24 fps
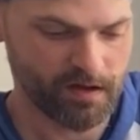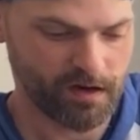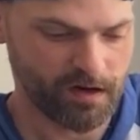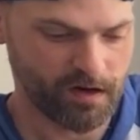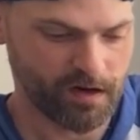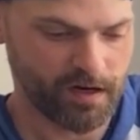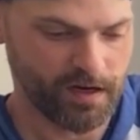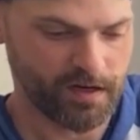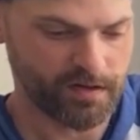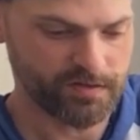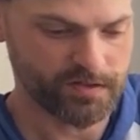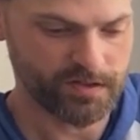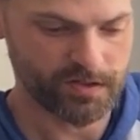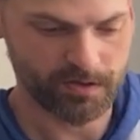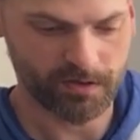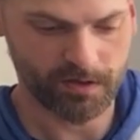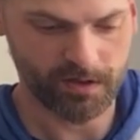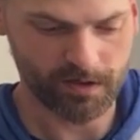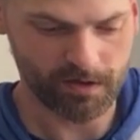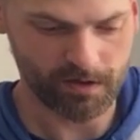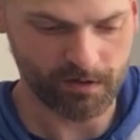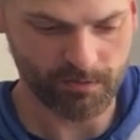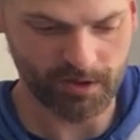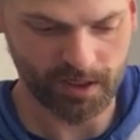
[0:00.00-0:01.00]
All right, so
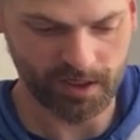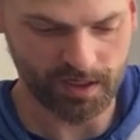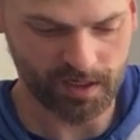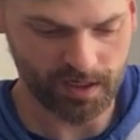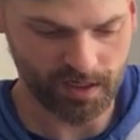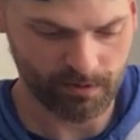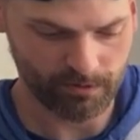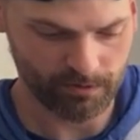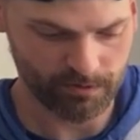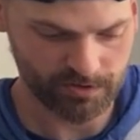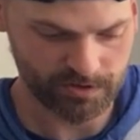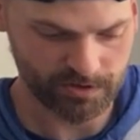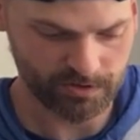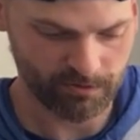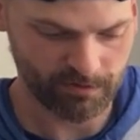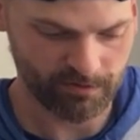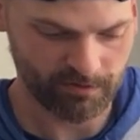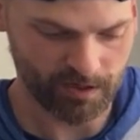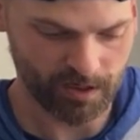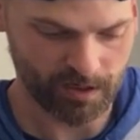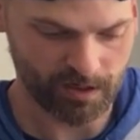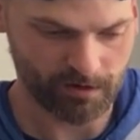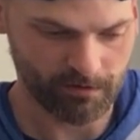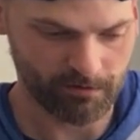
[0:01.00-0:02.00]
here are my cables.
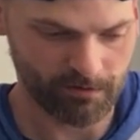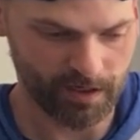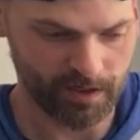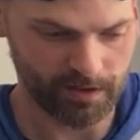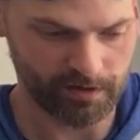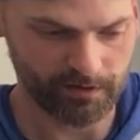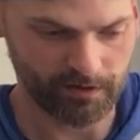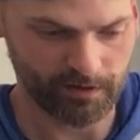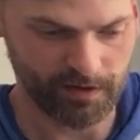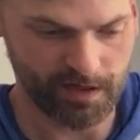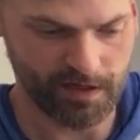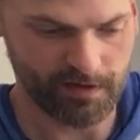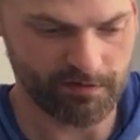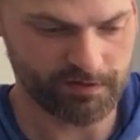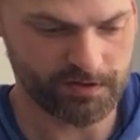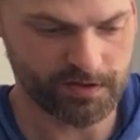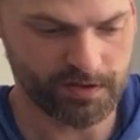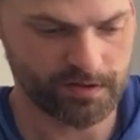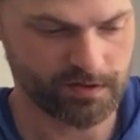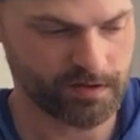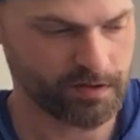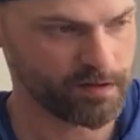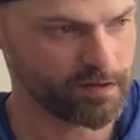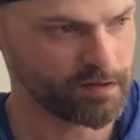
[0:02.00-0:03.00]
We've got our right and left
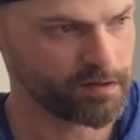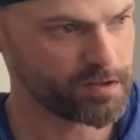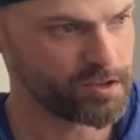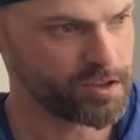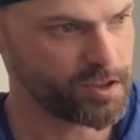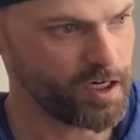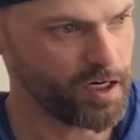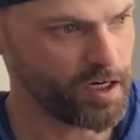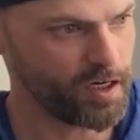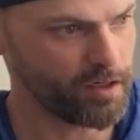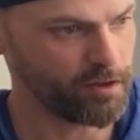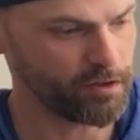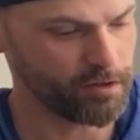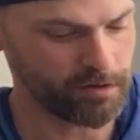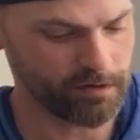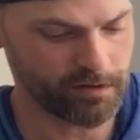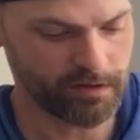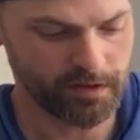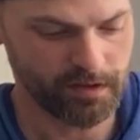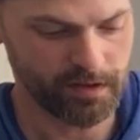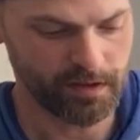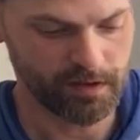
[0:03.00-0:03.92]
channel,